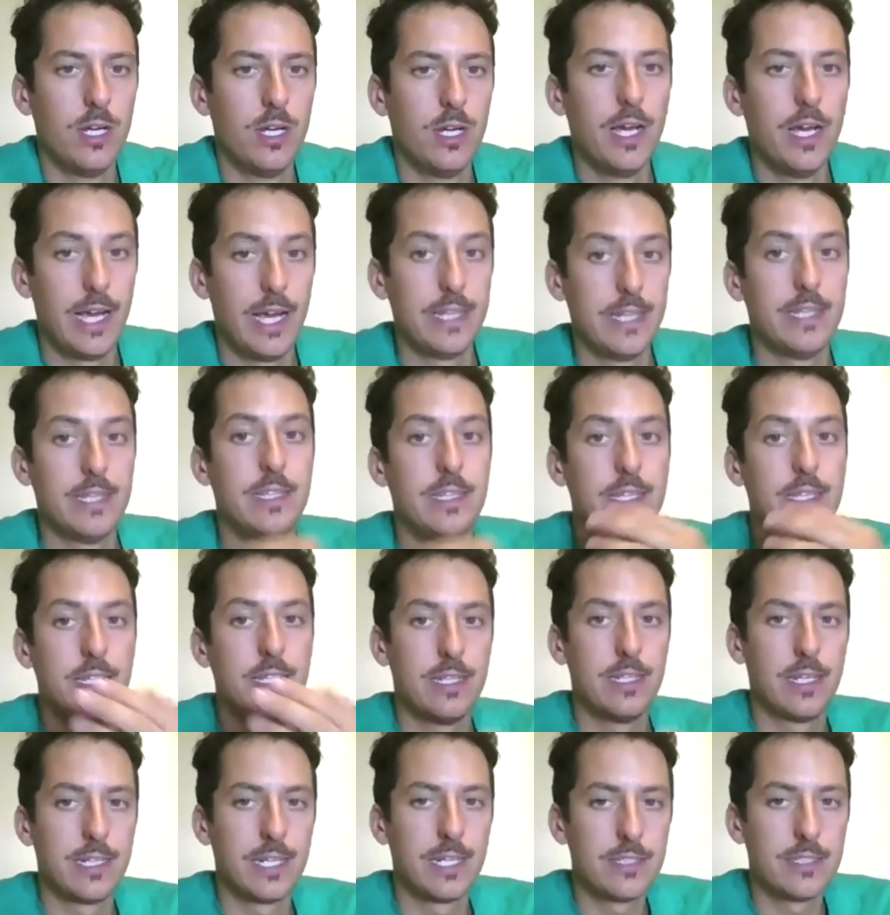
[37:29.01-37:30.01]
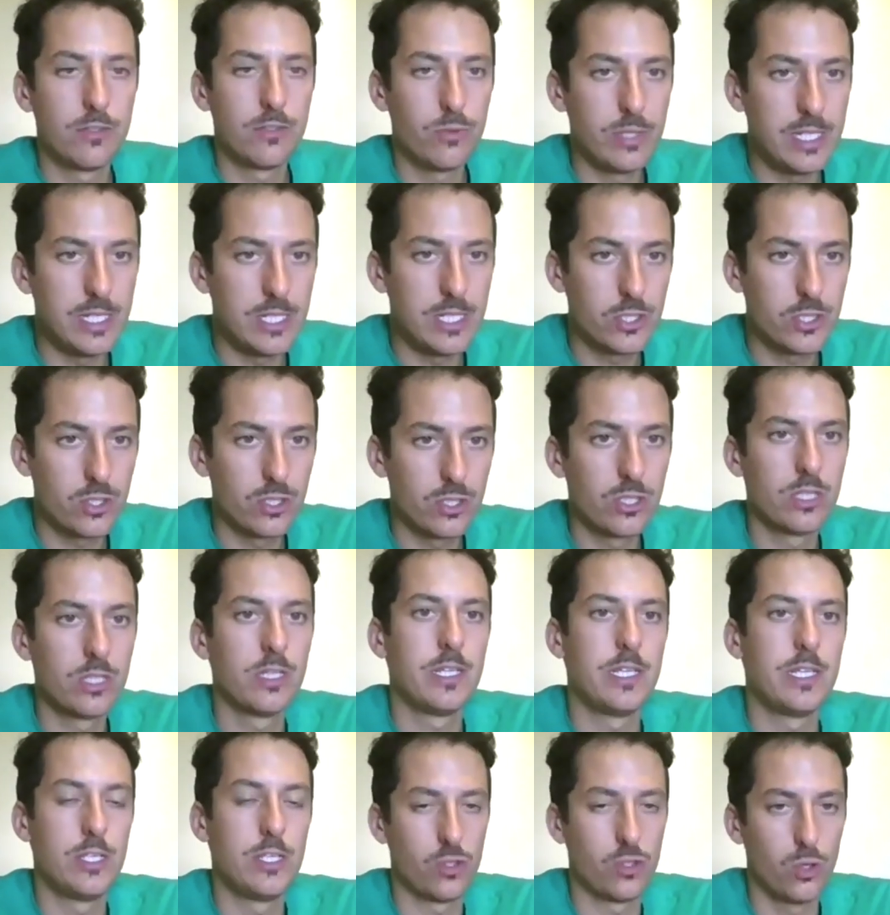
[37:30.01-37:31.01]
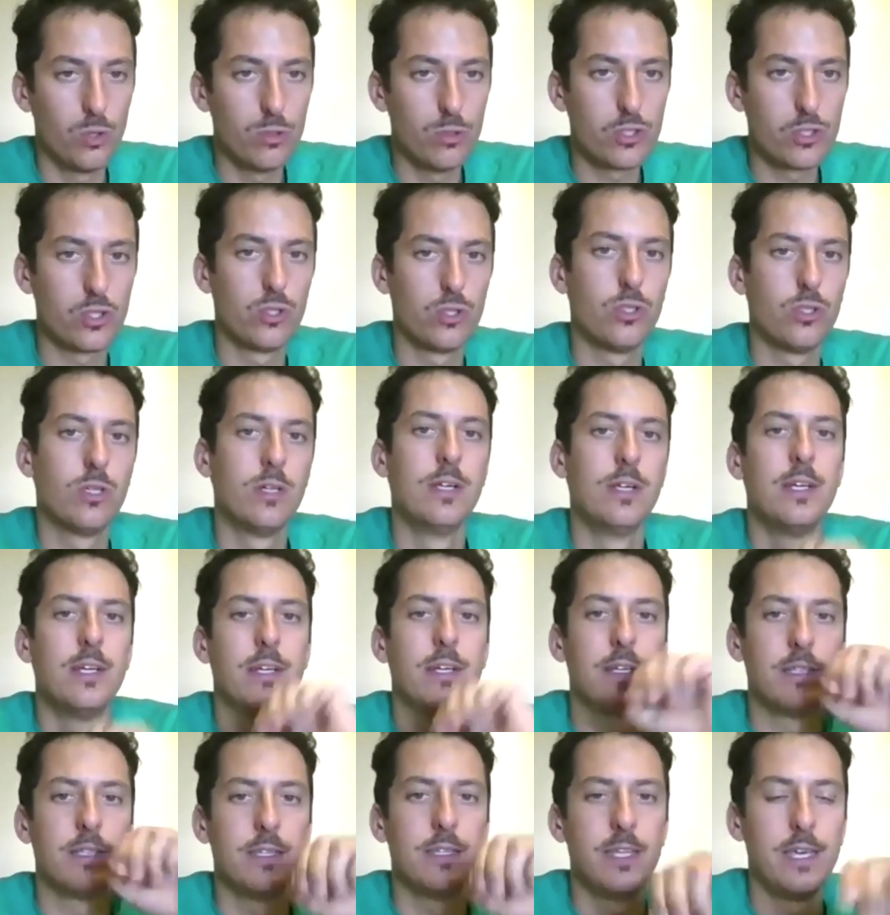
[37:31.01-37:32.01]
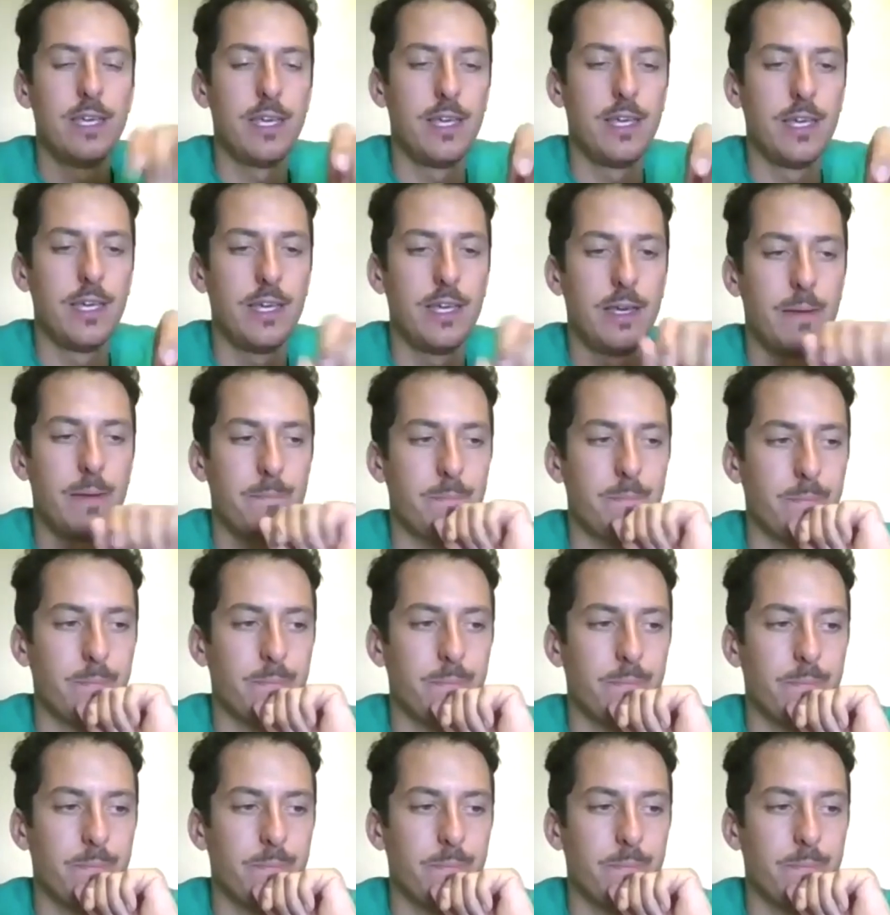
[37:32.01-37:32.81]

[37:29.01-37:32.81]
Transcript: And another reason is also that